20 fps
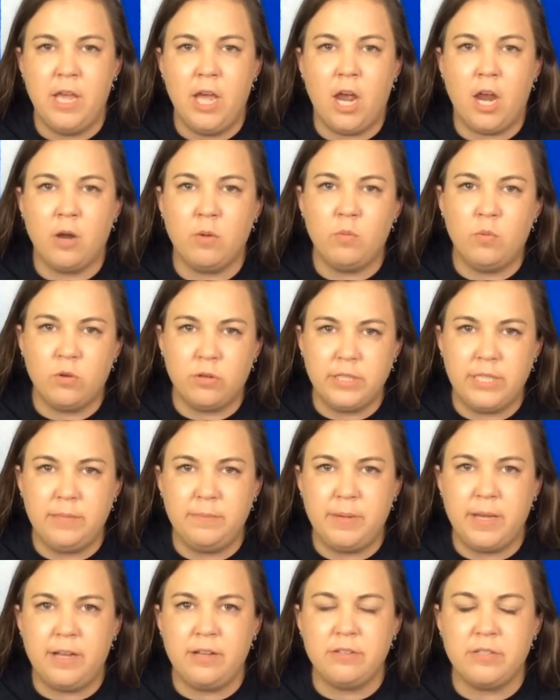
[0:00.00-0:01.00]
Our warning
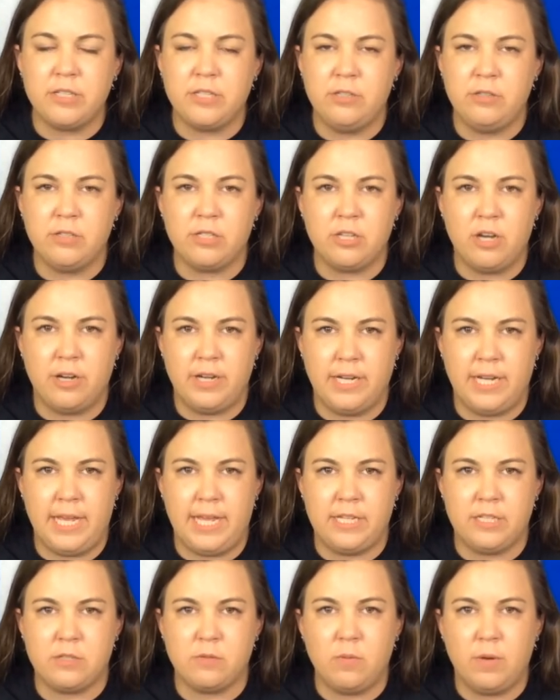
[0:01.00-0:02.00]
bells do start at
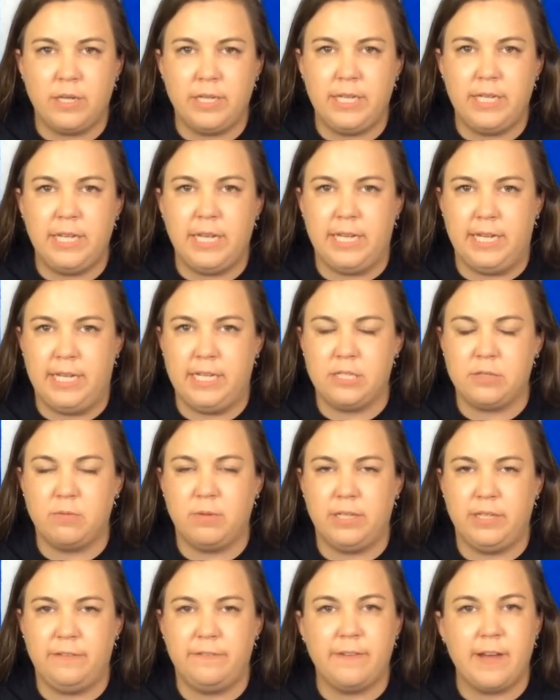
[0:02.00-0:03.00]
8:20 and
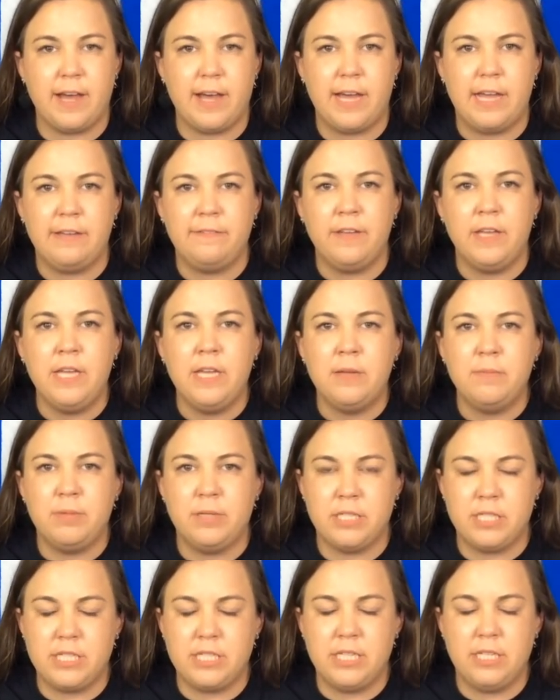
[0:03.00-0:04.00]
8:25,
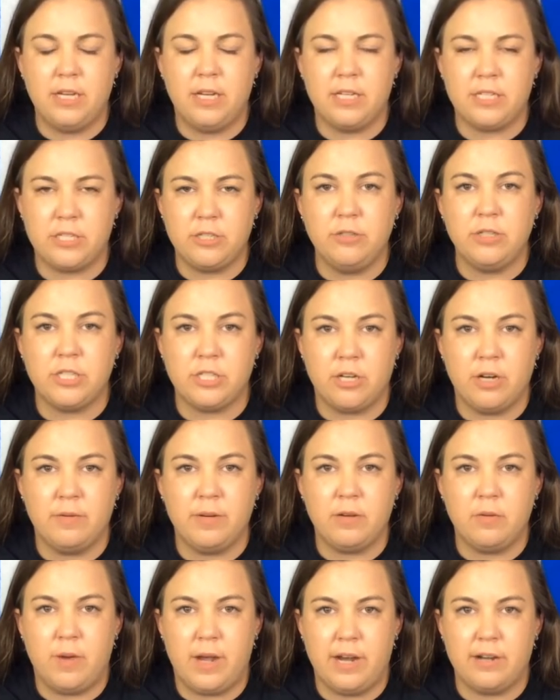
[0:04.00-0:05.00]
but students are
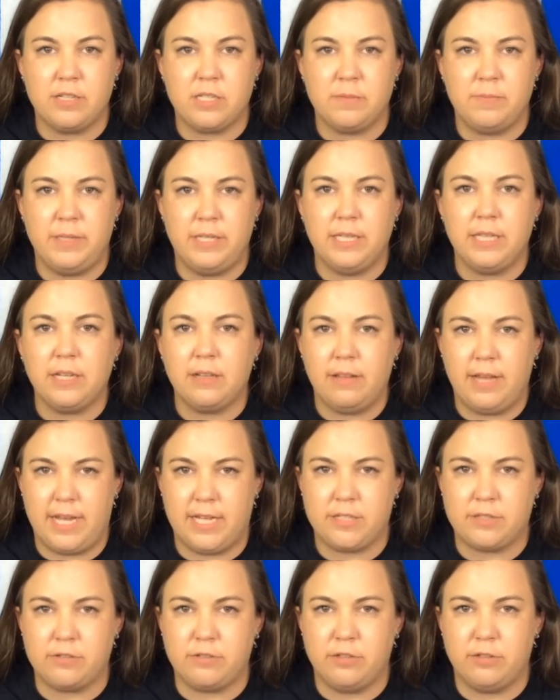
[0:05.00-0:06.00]
required to be in the
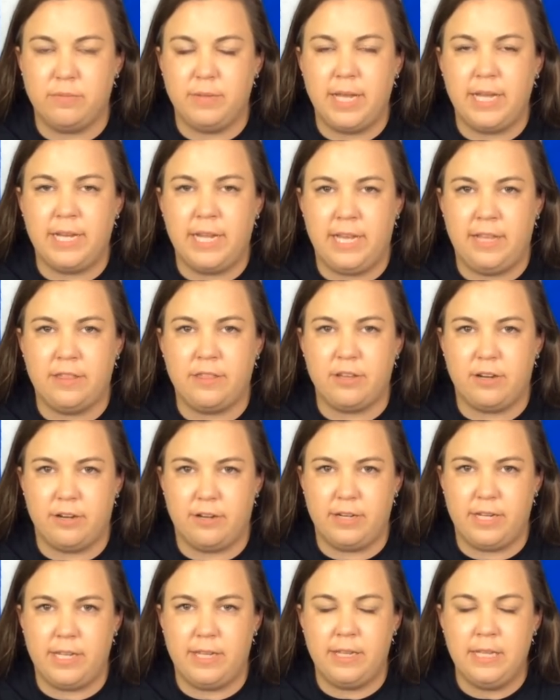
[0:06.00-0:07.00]
classroom at
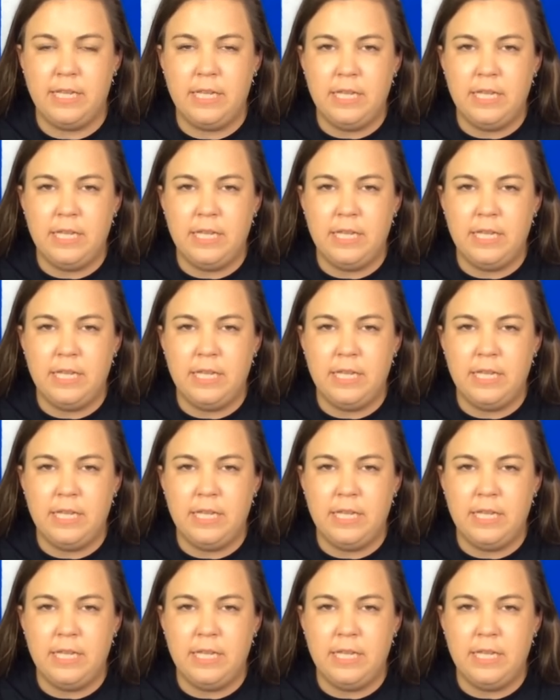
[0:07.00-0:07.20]
8:30.